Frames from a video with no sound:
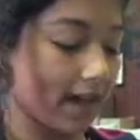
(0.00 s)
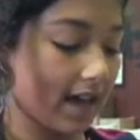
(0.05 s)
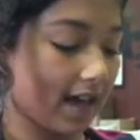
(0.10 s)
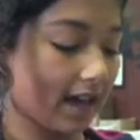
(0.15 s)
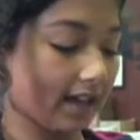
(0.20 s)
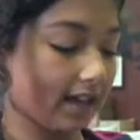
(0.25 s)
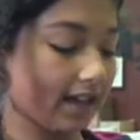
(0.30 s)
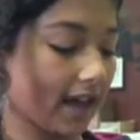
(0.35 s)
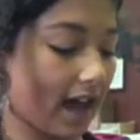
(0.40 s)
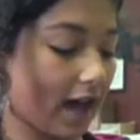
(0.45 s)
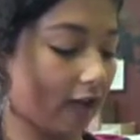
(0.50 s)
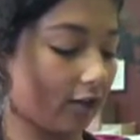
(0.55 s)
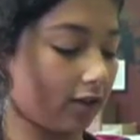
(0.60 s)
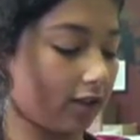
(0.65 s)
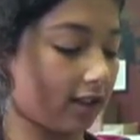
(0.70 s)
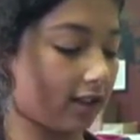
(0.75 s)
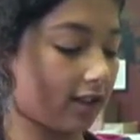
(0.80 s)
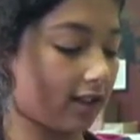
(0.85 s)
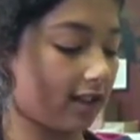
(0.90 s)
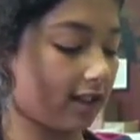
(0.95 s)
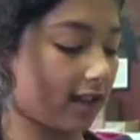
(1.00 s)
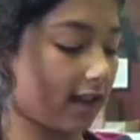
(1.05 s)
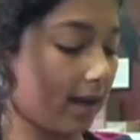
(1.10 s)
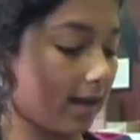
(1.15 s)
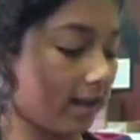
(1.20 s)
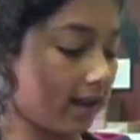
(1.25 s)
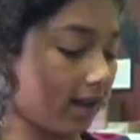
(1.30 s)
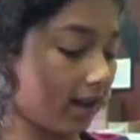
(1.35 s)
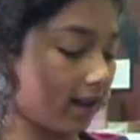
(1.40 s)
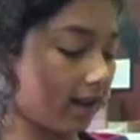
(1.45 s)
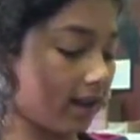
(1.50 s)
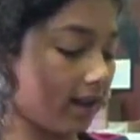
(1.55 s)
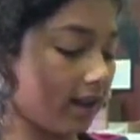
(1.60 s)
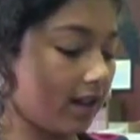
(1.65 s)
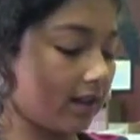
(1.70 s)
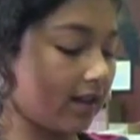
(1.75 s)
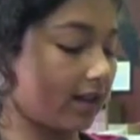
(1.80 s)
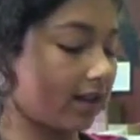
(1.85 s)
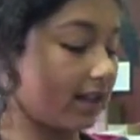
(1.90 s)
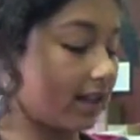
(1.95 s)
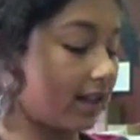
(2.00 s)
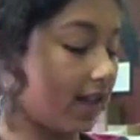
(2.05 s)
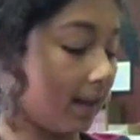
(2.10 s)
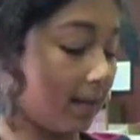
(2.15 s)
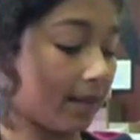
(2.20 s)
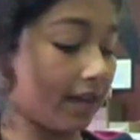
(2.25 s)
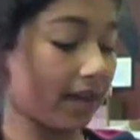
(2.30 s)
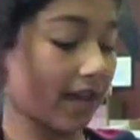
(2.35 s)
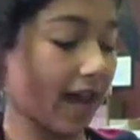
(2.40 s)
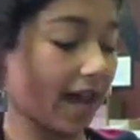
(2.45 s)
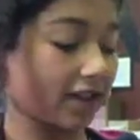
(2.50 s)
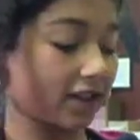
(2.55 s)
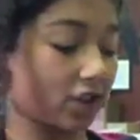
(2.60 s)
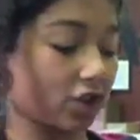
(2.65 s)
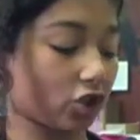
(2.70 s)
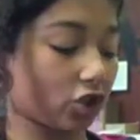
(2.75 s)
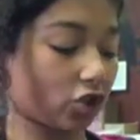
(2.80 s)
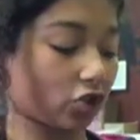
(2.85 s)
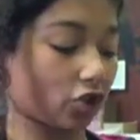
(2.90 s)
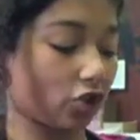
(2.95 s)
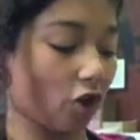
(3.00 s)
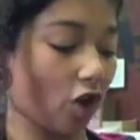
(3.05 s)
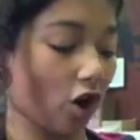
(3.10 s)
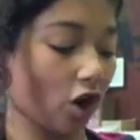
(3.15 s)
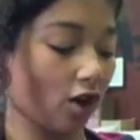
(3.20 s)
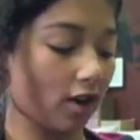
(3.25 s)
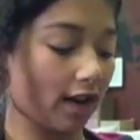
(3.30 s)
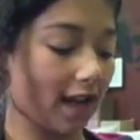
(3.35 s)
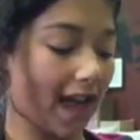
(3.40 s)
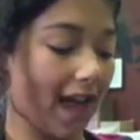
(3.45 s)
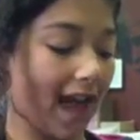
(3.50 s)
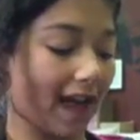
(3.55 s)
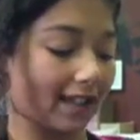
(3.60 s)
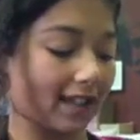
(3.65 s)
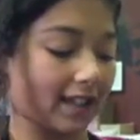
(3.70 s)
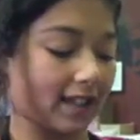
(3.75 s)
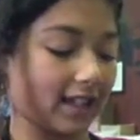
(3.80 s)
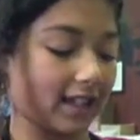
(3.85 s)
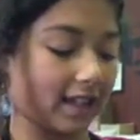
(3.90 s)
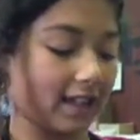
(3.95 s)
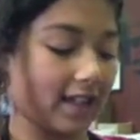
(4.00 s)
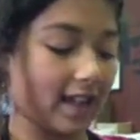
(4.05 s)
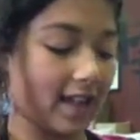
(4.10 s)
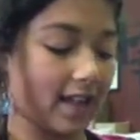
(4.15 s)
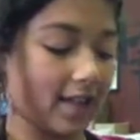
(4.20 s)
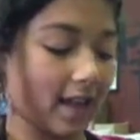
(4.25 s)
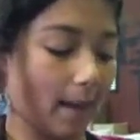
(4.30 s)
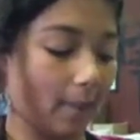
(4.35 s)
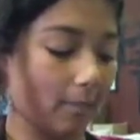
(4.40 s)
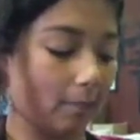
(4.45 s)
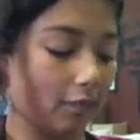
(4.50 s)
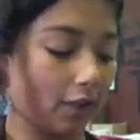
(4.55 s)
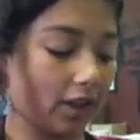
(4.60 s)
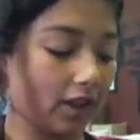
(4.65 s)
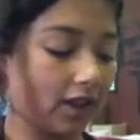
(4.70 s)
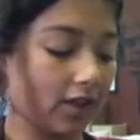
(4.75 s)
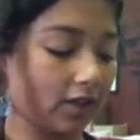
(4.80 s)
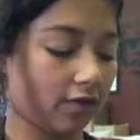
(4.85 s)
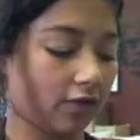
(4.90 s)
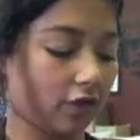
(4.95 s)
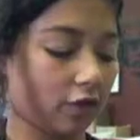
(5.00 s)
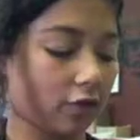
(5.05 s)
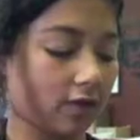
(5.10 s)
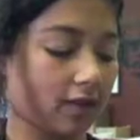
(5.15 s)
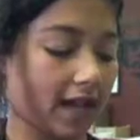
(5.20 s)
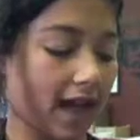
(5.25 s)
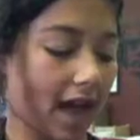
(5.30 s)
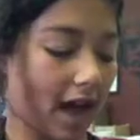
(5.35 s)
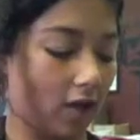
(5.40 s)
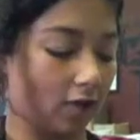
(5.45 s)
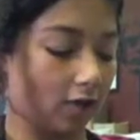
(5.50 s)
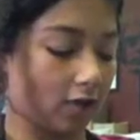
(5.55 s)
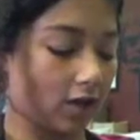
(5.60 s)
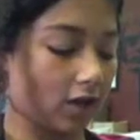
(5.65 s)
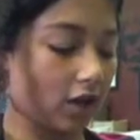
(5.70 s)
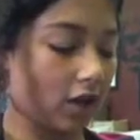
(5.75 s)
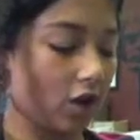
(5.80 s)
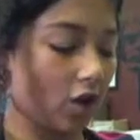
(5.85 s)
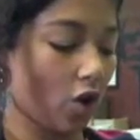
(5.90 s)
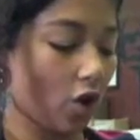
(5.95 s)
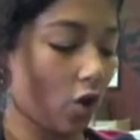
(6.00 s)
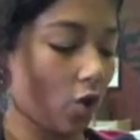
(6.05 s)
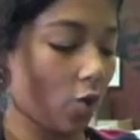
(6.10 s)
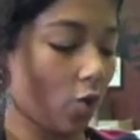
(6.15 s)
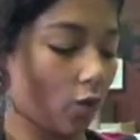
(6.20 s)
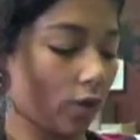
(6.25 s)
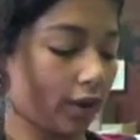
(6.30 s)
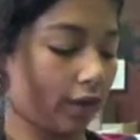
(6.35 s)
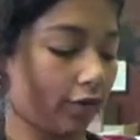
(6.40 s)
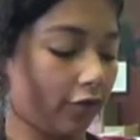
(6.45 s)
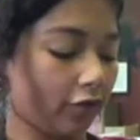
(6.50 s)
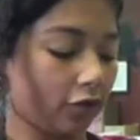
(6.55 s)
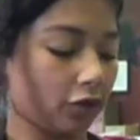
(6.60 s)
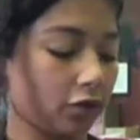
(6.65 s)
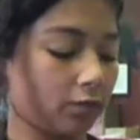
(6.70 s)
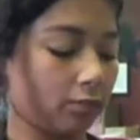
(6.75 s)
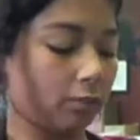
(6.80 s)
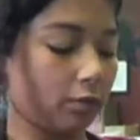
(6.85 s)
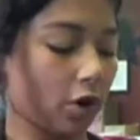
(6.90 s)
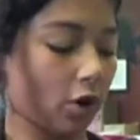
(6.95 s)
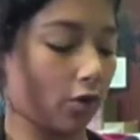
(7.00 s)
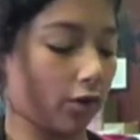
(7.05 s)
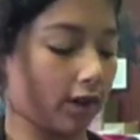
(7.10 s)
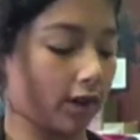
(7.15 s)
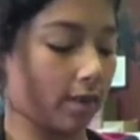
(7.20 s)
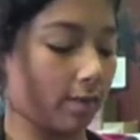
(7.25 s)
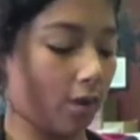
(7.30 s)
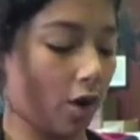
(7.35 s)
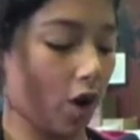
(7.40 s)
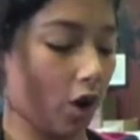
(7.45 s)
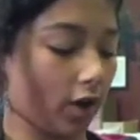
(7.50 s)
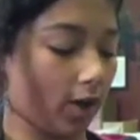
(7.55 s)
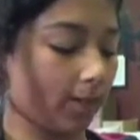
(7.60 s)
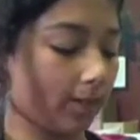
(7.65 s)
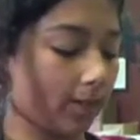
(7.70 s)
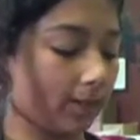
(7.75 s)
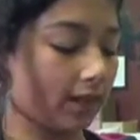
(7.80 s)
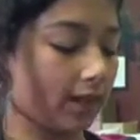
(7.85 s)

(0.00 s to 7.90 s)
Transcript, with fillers: and down to the stomach. The stomach has a strong acid that breaks the food down. When the food is broken apart,